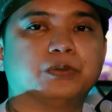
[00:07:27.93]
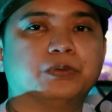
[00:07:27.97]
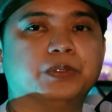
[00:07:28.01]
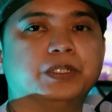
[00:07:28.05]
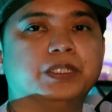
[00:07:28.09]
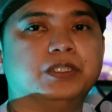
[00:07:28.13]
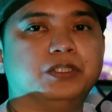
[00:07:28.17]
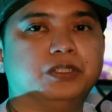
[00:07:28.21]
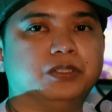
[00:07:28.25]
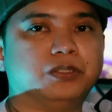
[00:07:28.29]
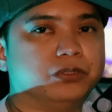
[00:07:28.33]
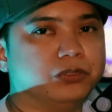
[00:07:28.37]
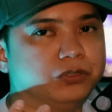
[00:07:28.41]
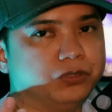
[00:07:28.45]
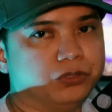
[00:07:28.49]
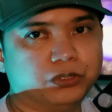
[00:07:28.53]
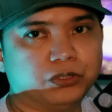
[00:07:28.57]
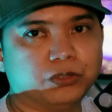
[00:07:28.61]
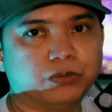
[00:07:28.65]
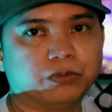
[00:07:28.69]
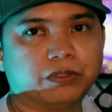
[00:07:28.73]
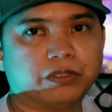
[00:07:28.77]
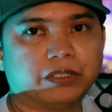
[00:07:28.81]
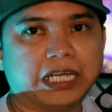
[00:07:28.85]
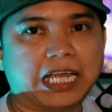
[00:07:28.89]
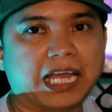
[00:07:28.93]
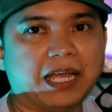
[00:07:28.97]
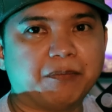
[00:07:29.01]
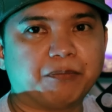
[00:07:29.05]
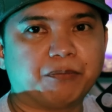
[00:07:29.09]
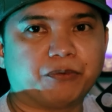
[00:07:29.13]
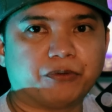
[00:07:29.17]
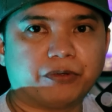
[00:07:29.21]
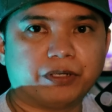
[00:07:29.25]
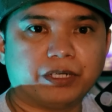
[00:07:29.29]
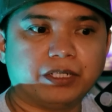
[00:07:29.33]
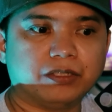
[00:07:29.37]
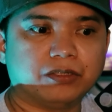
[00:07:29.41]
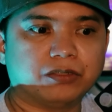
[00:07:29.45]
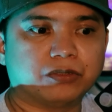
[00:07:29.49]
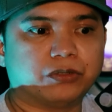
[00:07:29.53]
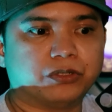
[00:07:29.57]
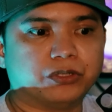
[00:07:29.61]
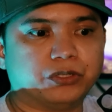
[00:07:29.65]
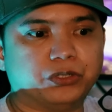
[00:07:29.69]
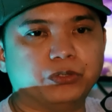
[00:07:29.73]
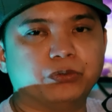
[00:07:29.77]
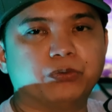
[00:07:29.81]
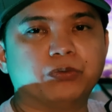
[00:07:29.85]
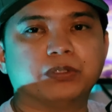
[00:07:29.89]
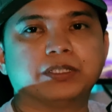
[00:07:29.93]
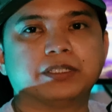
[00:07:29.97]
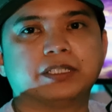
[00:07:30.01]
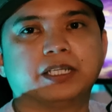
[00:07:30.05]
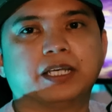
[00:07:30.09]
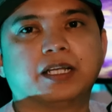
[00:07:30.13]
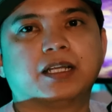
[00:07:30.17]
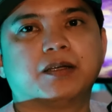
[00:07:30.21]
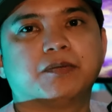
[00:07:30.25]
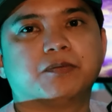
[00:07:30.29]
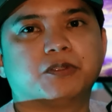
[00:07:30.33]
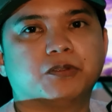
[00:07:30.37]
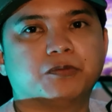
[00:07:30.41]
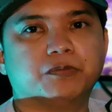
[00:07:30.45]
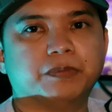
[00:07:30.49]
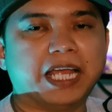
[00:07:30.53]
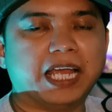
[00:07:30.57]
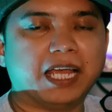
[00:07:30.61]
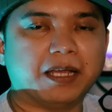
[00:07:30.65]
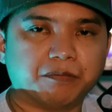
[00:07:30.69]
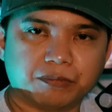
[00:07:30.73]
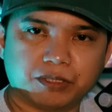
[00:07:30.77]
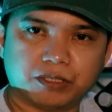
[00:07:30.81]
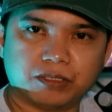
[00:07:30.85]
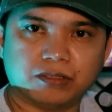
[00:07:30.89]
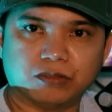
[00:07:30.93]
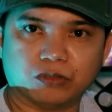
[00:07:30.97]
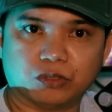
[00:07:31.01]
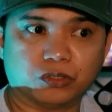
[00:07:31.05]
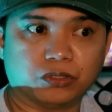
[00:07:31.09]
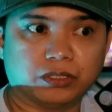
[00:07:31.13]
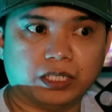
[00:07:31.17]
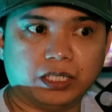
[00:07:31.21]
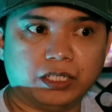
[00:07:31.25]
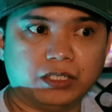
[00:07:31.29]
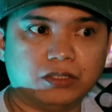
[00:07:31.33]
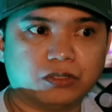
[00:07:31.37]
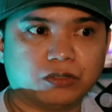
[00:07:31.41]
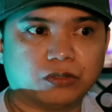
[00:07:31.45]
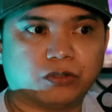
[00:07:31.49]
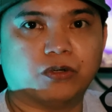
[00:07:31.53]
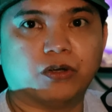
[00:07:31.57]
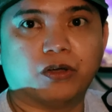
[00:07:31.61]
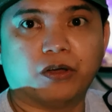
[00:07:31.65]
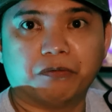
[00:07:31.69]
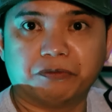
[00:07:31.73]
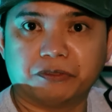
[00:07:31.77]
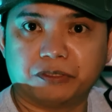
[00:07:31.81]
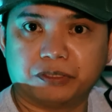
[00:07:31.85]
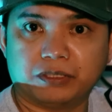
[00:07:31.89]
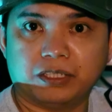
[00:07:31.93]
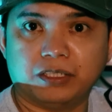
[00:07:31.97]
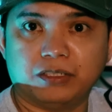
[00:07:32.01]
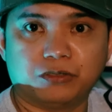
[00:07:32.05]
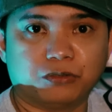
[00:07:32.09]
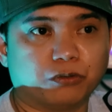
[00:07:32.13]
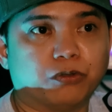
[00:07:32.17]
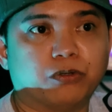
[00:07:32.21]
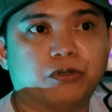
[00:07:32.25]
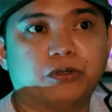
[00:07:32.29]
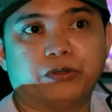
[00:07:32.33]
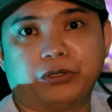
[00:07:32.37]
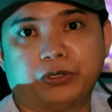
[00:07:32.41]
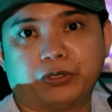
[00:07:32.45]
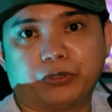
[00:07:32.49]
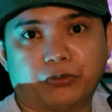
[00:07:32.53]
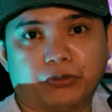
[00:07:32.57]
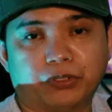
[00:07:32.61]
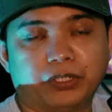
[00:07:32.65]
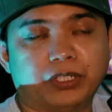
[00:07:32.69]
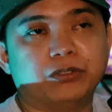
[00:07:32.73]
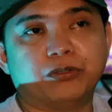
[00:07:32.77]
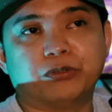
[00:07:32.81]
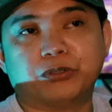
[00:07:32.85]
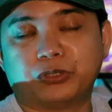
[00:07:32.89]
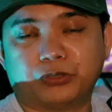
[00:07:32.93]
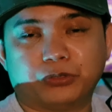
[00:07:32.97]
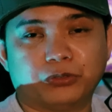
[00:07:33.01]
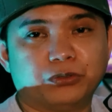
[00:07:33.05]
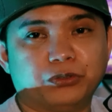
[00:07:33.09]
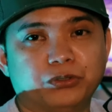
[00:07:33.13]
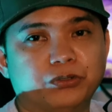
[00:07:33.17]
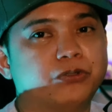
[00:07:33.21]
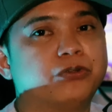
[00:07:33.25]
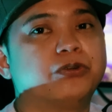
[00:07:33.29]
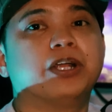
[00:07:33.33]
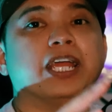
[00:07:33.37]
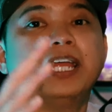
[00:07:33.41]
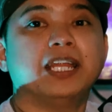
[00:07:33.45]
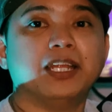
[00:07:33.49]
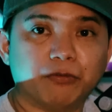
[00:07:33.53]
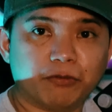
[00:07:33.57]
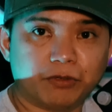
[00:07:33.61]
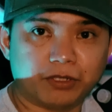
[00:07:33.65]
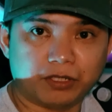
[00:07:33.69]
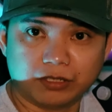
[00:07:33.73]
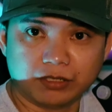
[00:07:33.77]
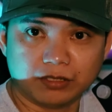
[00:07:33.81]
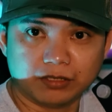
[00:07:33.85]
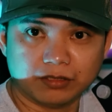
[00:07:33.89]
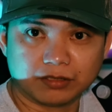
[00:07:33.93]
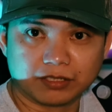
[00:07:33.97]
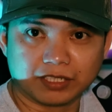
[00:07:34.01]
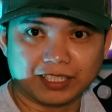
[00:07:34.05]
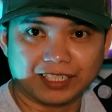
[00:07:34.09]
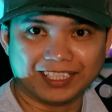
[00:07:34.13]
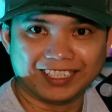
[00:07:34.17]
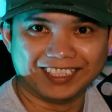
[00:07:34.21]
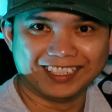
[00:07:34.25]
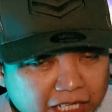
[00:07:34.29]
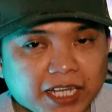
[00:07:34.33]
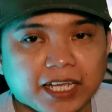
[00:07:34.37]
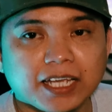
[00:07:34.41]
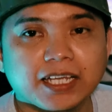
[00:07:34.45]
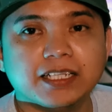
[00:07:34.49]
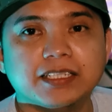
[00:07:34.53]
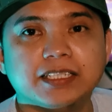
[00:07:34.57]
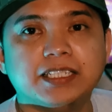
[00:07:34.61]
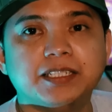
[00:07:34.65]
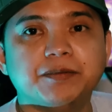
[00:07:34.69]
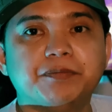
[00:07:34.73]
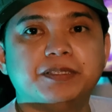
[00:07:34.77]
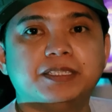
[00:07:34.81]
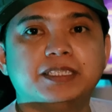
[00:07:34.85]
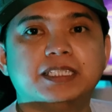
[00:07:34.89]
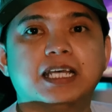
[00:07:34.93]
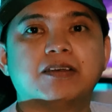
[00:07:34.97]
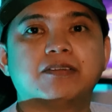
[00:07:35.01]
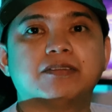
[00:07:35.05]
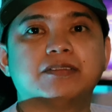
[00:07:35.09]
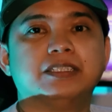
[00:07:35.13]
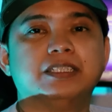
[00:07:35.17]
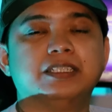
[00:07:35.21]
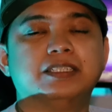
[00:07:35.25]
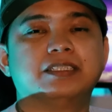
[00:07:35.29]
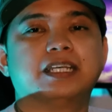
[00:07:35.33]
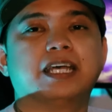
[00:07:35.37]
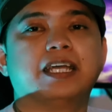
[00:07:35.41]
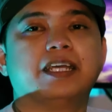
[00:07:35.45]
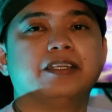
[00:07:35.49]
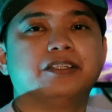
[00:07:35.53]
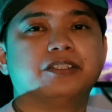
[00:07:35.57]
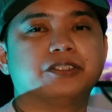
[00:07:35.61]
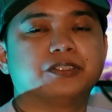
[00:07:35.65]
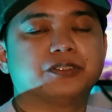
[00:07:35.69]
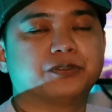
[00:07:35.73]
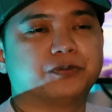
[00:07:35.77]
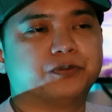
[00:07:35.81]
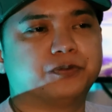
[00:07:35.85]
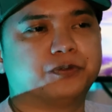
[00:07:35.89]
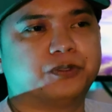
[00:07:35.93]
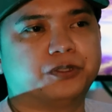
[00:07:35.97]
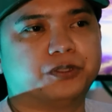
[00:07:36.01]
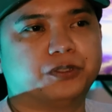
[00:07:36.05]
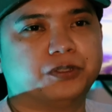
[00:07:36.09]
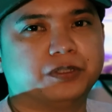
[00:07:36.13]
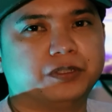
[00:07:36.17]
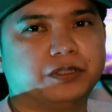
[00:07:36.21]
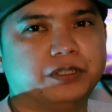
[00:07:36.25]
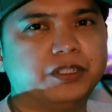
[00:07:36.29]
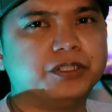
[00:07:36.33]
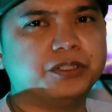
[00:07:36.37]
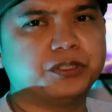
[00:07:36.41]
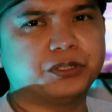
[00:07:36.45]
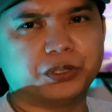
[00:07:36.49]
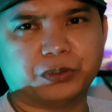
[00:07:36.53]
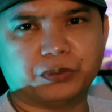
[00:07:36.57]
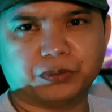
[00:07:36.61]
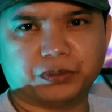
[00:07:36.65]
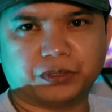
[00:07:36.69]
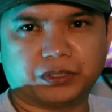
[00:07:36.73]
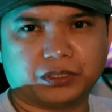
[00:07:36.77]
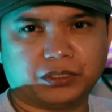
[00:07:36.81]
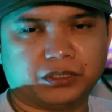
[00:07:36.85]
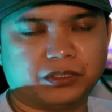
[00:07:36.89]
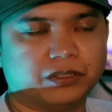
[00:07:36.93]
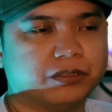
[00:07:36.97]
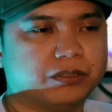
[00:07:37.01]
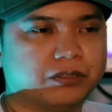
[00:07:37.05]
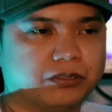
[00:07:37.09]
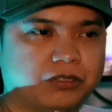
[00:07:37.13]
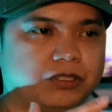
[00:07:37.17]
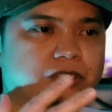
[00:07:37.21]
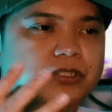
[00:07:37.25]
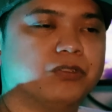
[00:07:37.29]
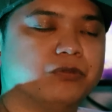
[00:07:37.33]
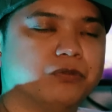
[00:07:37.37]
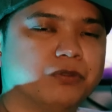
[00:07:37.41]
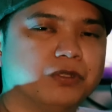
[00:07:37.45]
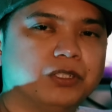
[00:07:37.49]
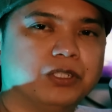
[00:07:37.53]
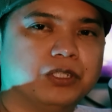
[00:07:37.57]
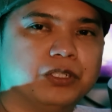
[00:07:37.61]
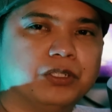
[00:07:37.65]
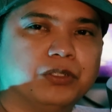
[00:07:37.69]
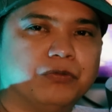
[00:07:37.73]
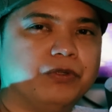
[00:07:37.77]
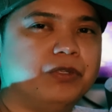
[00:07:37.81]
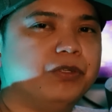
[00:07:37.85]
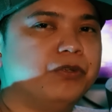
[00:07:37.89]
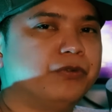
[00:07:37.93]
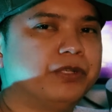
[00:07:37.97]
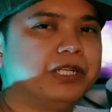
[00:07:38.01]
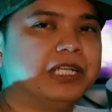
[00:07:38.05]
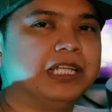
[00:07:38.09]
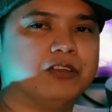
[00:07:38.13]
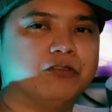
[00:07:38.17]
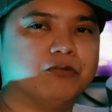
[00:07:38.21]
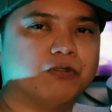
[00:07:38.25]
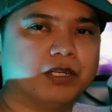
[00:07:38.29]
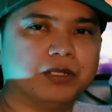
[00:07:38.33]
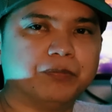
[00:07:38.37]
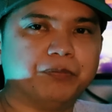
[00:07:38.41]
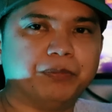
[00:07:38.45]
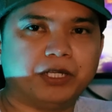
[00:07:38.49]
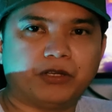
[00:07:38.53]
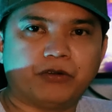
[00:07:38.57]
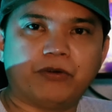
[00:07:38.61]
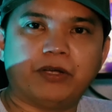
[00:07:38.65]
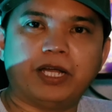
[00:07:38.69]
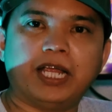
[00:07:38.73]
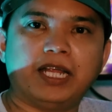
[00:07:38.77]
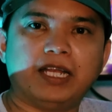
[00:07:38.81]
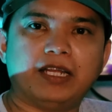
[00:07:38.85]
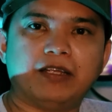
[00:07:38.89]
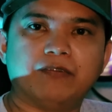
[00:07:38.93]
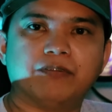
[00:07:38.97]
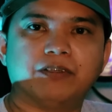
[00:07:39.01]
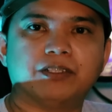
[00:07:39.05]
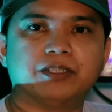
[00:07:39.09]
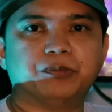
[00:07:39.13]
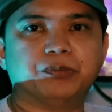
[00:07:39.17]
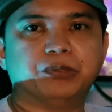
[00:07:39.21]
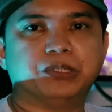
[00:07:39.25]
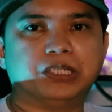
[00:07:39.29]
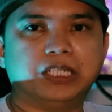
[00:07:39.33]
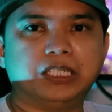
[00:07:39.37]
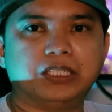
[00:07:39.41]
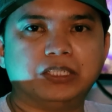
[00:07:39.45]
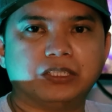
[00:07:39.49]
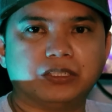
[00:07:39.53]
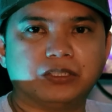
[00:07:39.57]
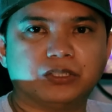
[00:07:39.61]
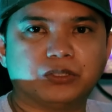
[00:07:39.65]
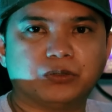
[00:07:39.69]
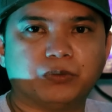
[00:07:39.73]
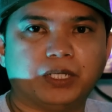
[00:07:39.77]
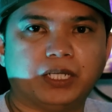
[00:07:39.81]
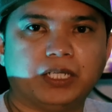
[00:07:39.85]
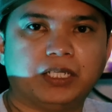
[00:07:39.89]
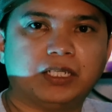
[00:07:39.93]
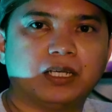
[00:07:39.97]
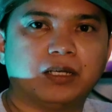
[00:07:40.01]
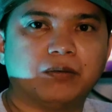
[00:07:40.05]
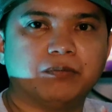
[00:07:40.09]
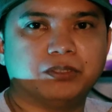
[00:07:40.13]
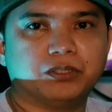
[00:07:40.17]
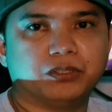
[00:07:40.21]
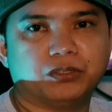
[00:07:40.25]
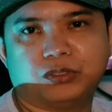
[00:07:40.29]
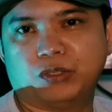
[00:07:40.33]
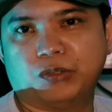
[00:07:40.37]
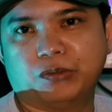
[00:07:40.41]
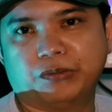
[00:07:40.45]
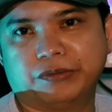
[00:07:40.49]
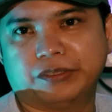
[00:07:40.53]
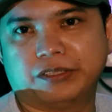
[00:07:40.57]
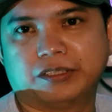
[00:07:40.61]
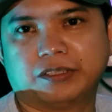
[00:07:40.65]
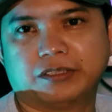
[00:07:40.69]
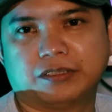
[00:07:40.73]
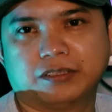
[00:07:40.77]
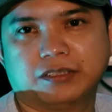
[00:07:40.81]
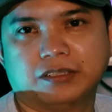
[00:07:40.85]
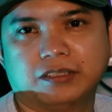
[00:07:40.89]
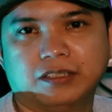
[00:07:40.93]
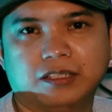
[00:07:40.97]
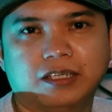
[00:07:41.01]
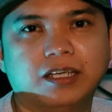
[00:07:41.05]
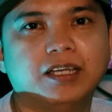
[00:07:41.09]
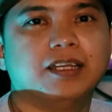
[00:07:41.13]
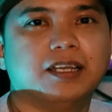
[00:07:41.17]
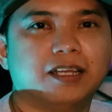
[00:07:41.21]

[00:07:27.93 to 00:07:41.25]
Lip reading: with dual amp rigs or dual setup of amps in stage or off stage or recording or studio or anywhere. Okay. And deep sound designers for their tones, because we really want to be creative as musicians when it comes to tones, and